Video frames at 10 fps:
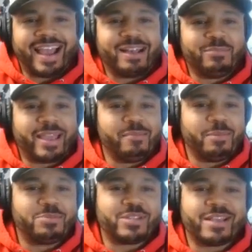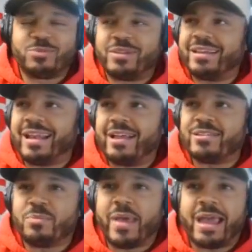kind of became obsessed with it. Now
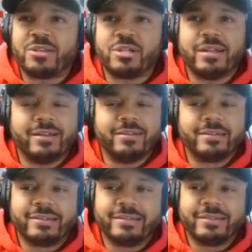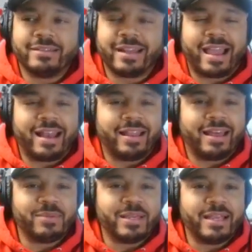it's a passion, and that kind of
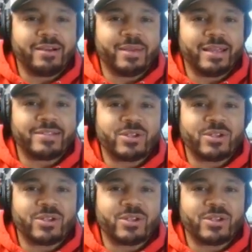led me here, man.